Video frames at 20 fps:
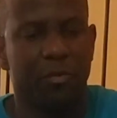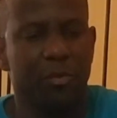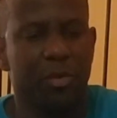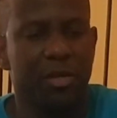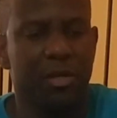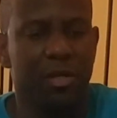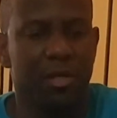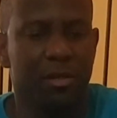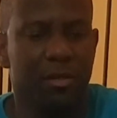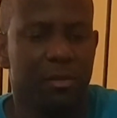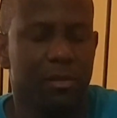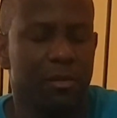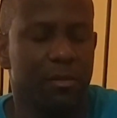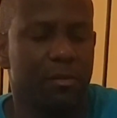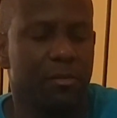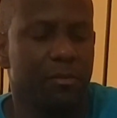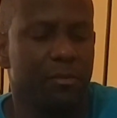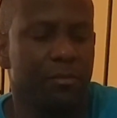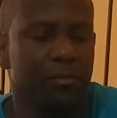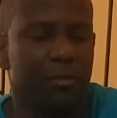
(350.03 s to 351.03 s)
What time?
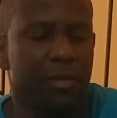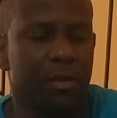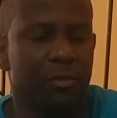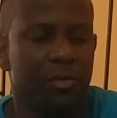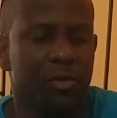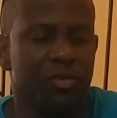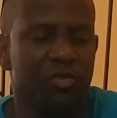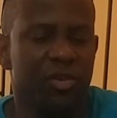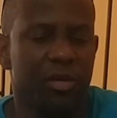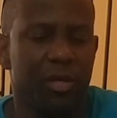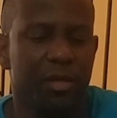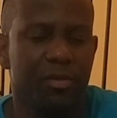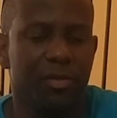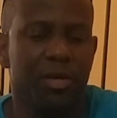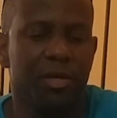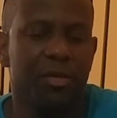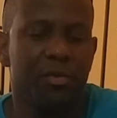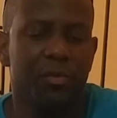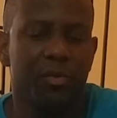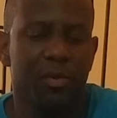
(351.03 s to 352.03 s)
I'm gonna try
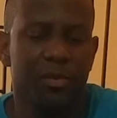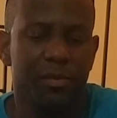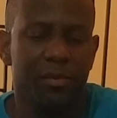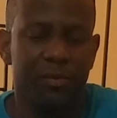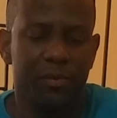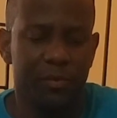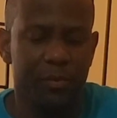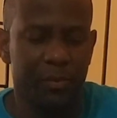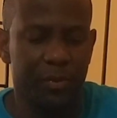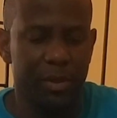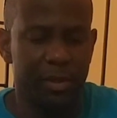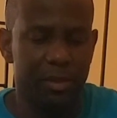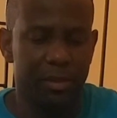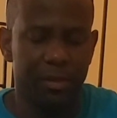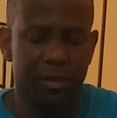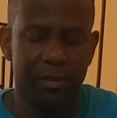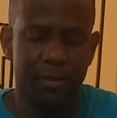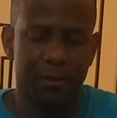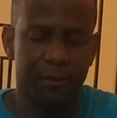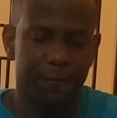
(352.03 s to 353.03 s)
another one,
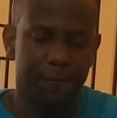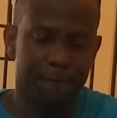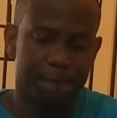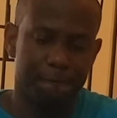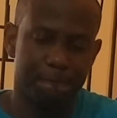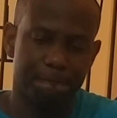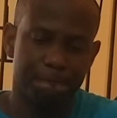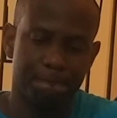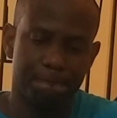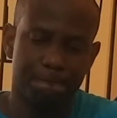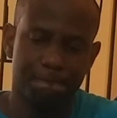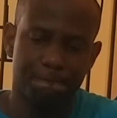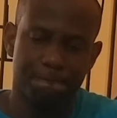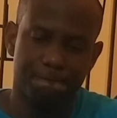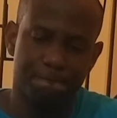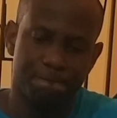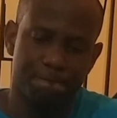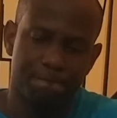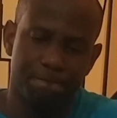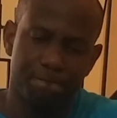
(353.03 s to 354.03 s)
and I
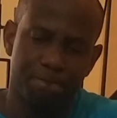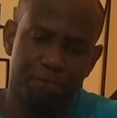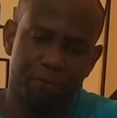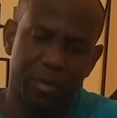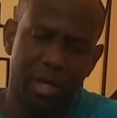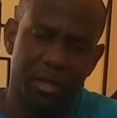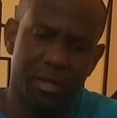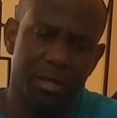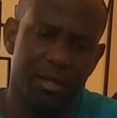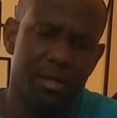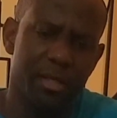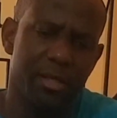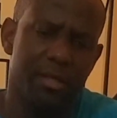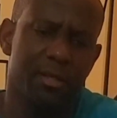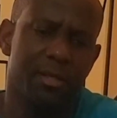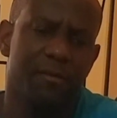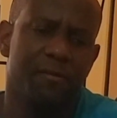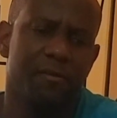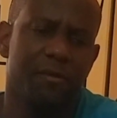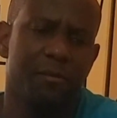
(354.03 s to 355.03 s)
think that's
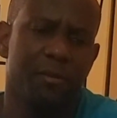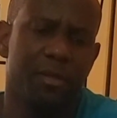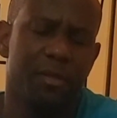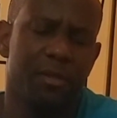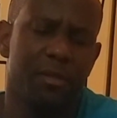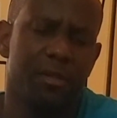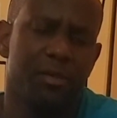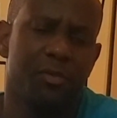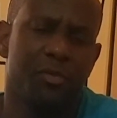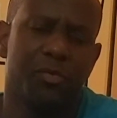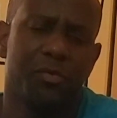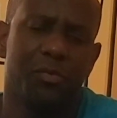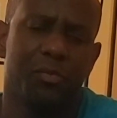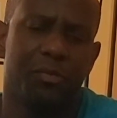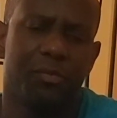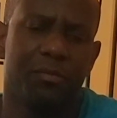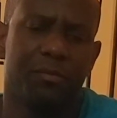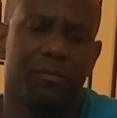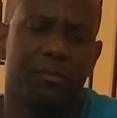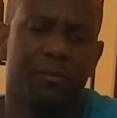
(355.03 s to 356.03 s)
it for me. I
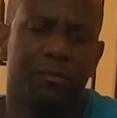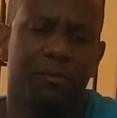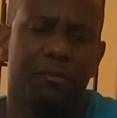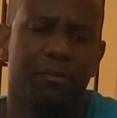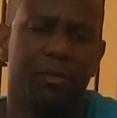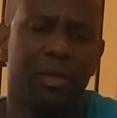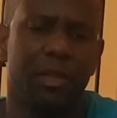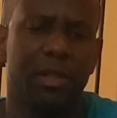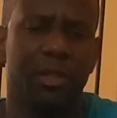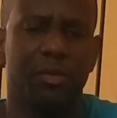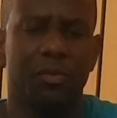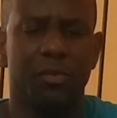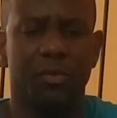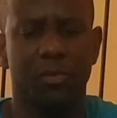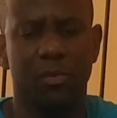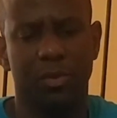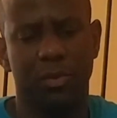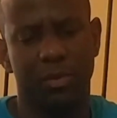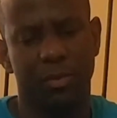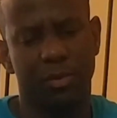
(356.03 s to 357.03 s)
don't
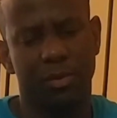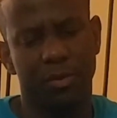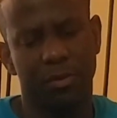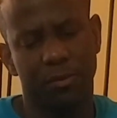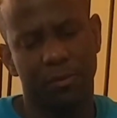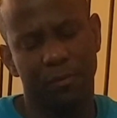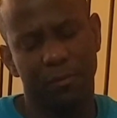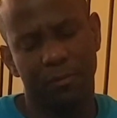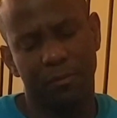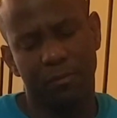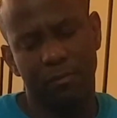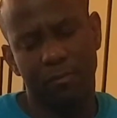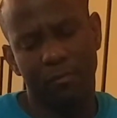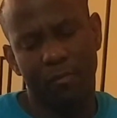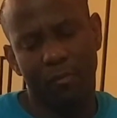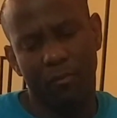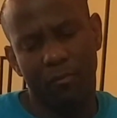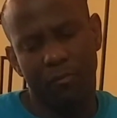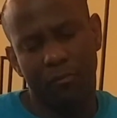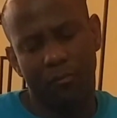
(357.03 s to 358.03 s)
want,
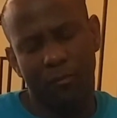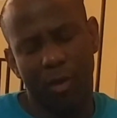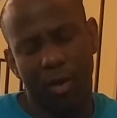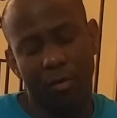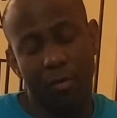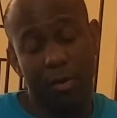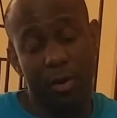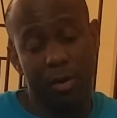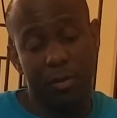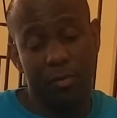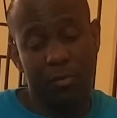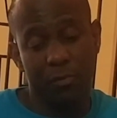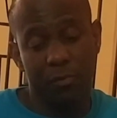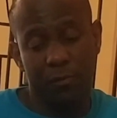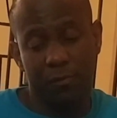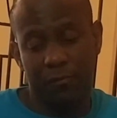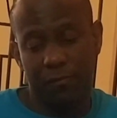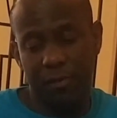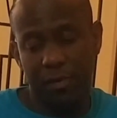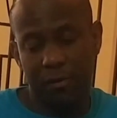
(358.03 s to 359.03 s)
or I don't
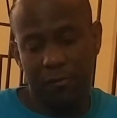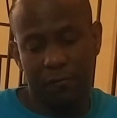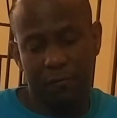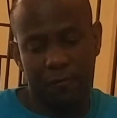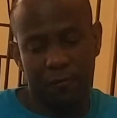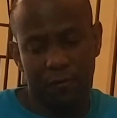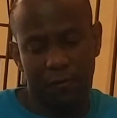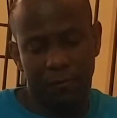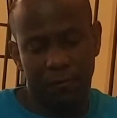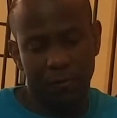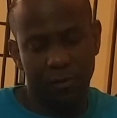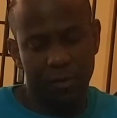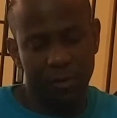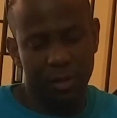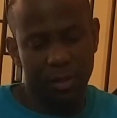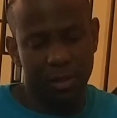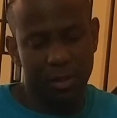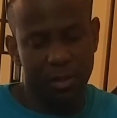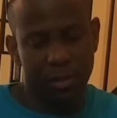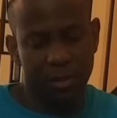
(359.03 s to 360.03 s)
feel for all
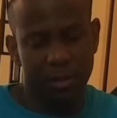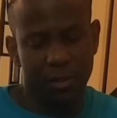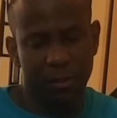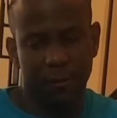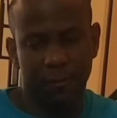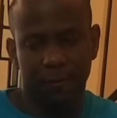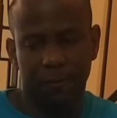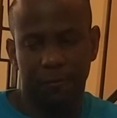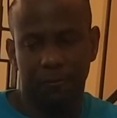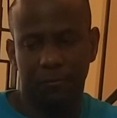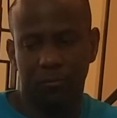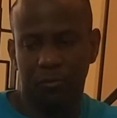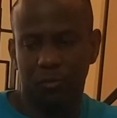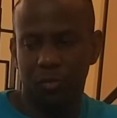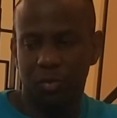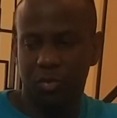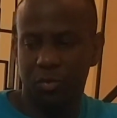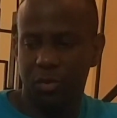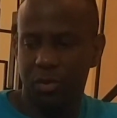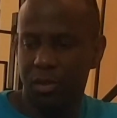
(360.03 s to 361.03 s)
of this now.
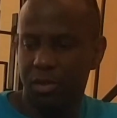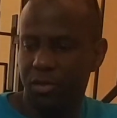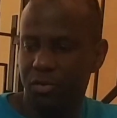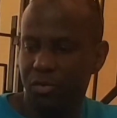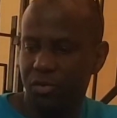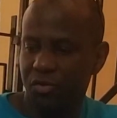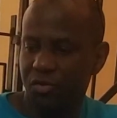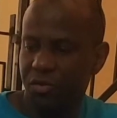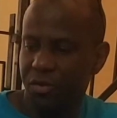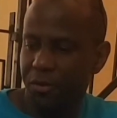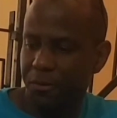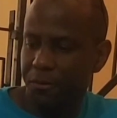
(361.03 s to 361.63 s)
Which one are you gonna try?